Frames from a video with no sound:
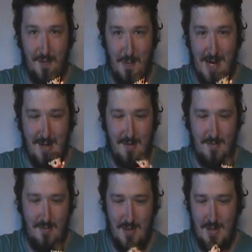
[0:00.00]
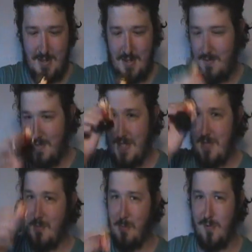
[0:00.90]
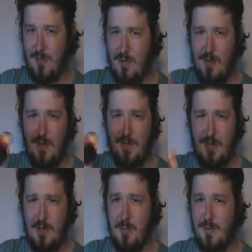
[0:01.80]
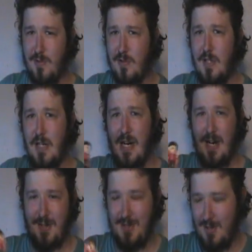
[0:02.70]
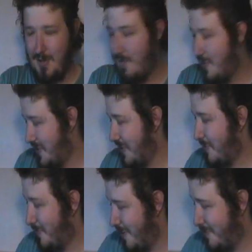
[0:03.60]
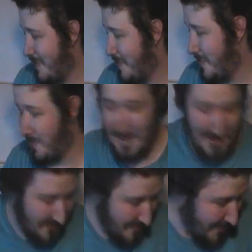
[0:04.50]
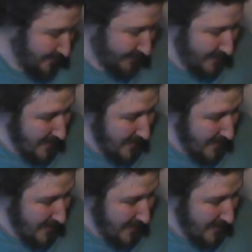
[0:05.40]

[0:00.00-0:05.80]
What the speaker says: the bat. So you've seen that one before, if I've shown it before. I don't know, have you seen all my Amiibos when I show them off?